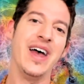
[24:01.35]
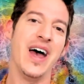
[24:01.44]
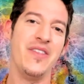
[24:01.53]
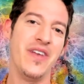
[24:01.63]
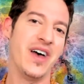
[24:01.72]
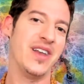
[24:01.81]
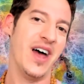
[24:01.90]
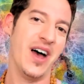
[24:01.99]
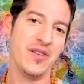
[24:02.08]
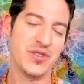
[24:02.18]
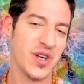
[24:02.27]
and then
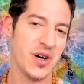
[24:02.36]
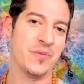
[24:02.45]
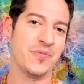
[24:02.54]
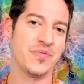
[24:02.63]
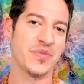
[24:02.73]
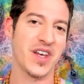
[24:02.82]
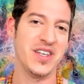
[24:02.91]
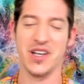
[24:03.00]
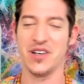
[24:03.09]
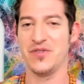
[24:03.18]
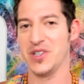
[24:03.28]
have some
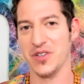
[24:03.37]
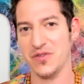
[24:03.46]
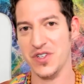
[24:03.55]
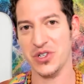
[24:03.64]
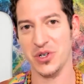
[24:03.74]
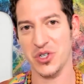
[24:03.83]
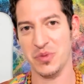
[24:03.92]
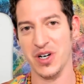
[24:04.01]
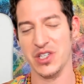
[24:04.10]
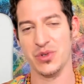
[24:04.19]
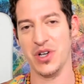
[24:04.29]
negative physical
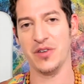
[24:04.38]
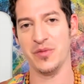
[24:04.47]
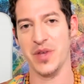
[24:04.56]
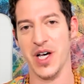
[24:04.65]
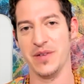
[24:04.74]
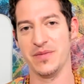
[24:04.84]
experience result from that.